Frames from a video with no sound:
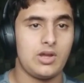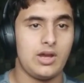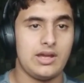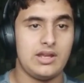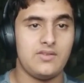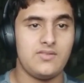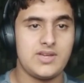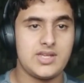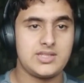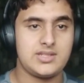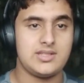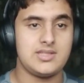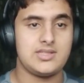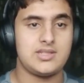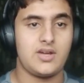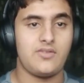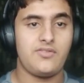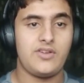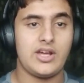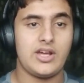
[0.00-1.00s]
invest in
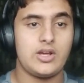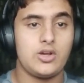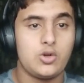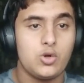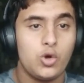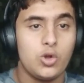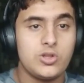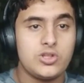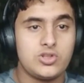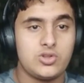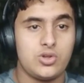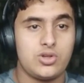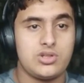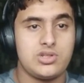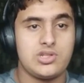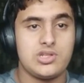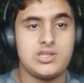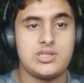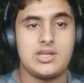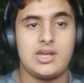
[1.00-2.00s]
stuff like cold
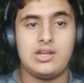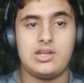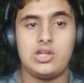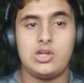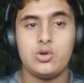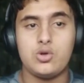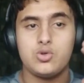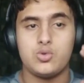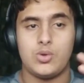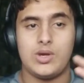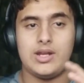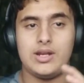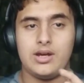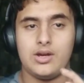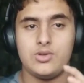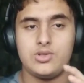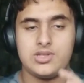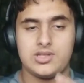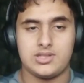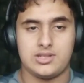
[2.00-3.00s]
storages and huge
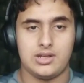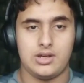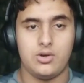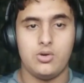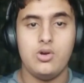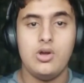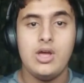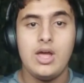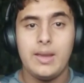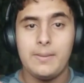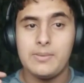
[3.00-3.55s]
warehouses now,